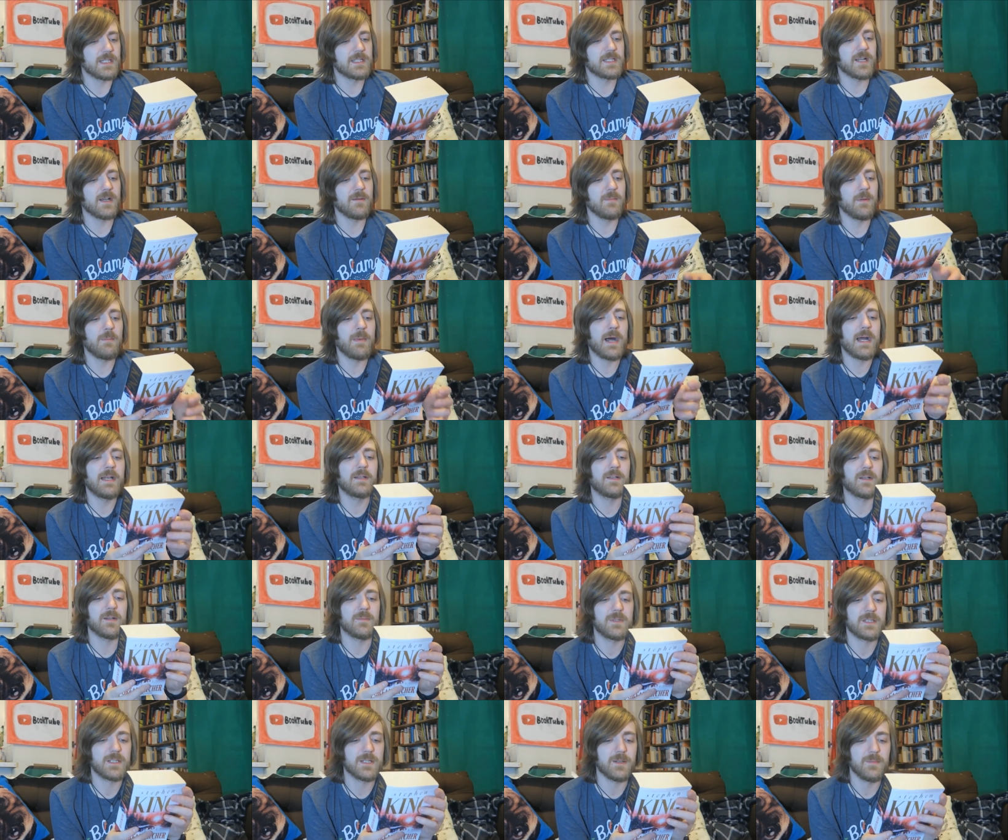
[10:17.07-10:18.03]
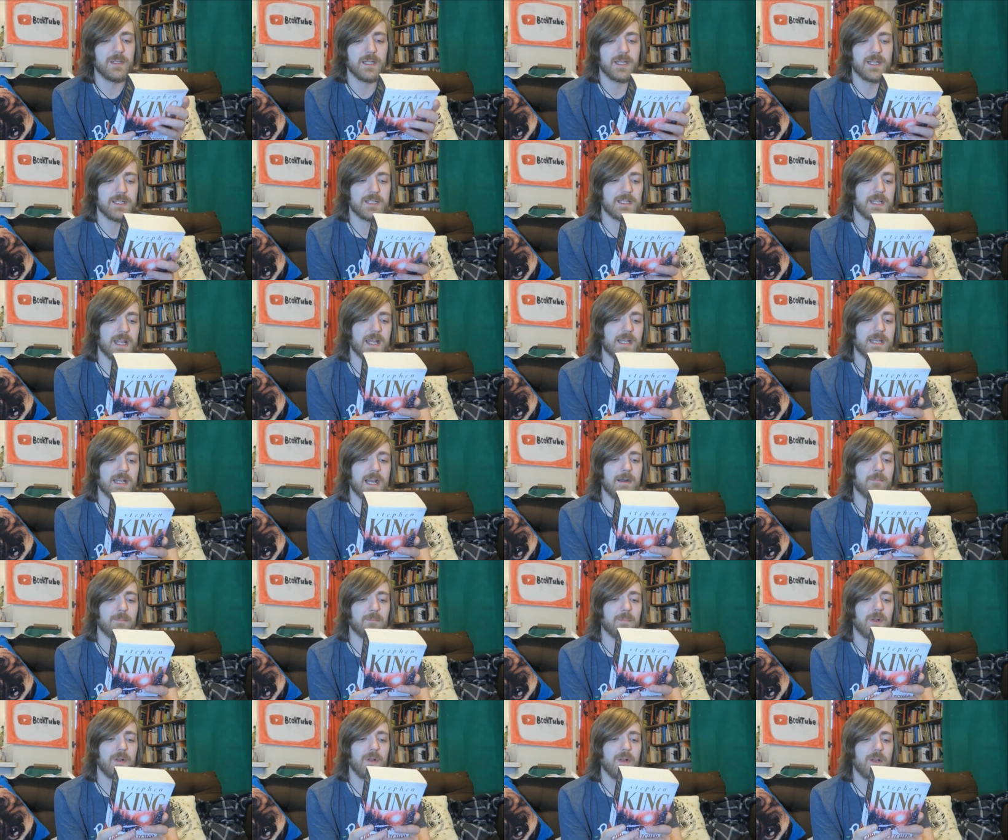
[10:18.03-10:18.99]
This time a man comes stumbling into their
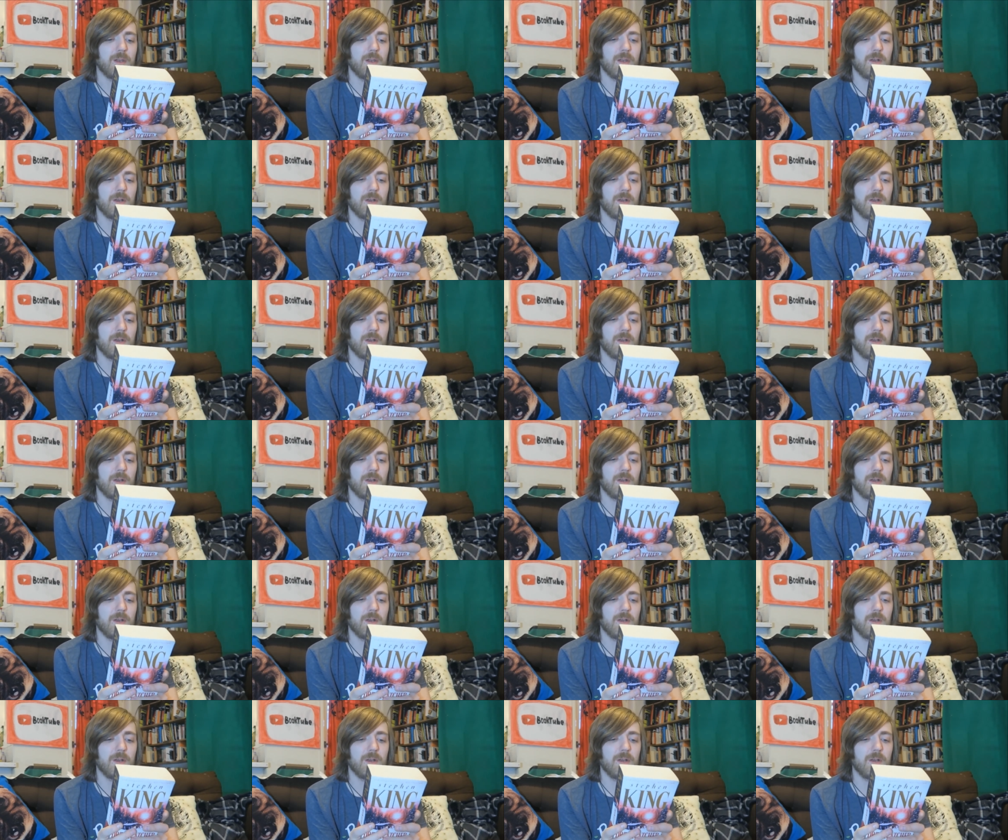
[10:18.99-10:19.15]
camp,